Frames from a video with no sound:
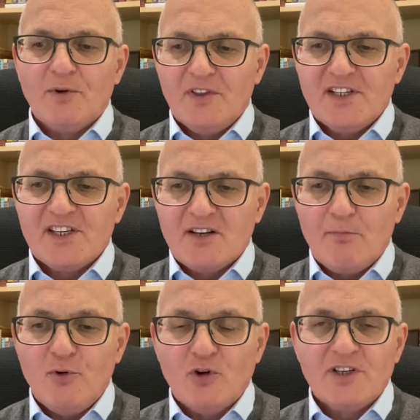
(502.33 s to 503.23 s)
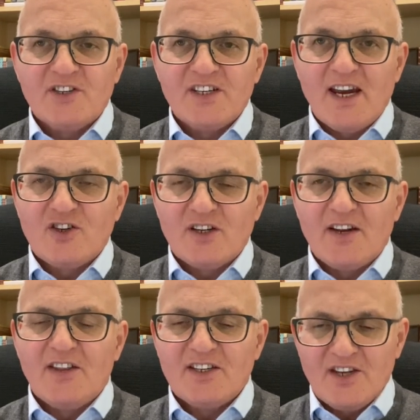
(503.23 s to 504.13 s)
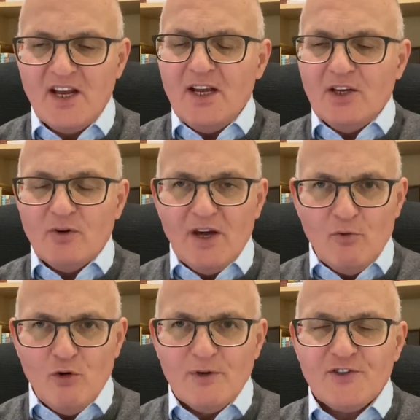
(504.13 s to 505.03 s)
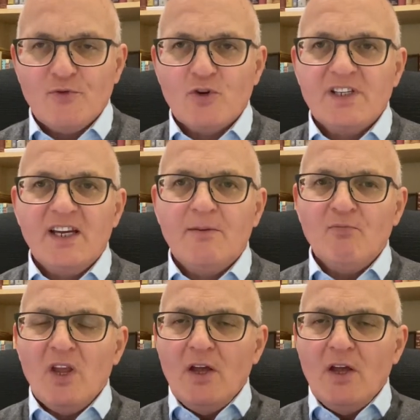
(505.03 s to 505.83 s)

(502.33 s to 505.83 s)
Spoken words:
But this is an important section, and this, you'll get Romans 14,